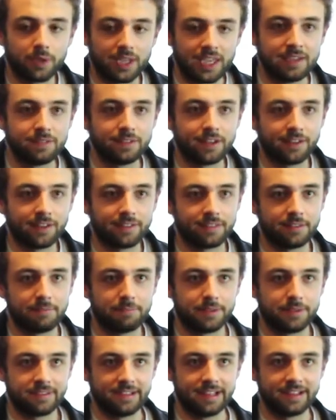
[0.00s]
even has the
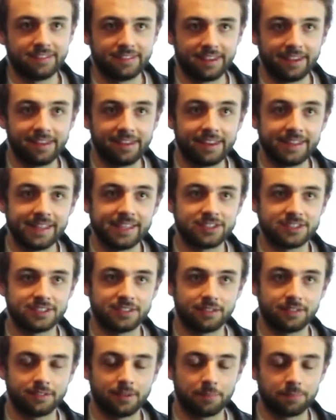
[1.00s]
slightest inclination
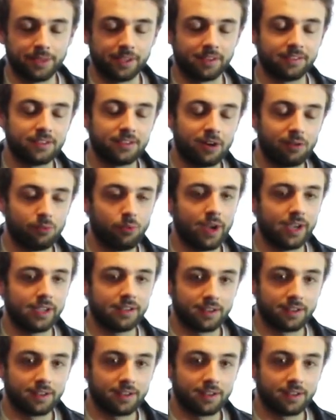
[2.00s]
that something's not right,